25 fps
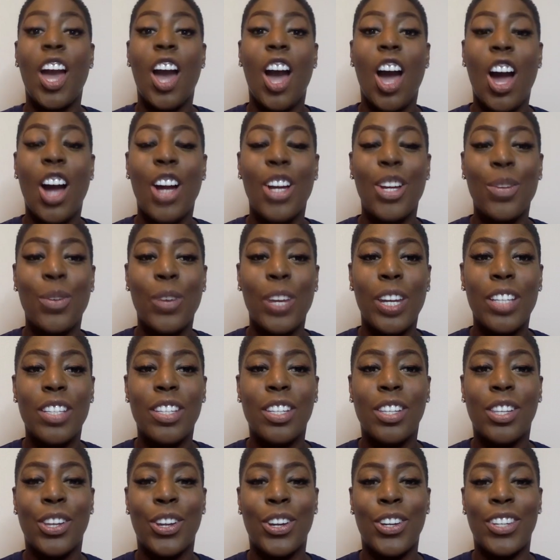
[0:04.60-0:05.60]
Are you ready to
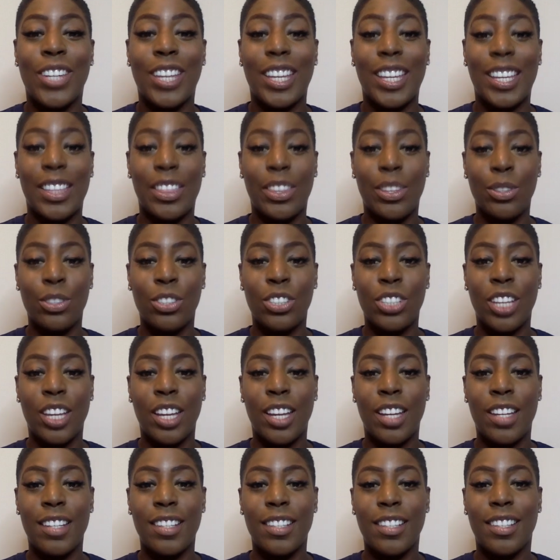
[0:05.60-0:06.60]
learn the Ethos
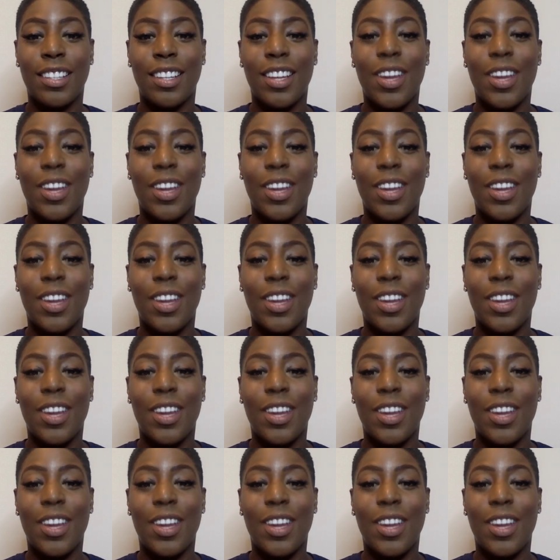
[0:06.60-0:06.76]
Chant?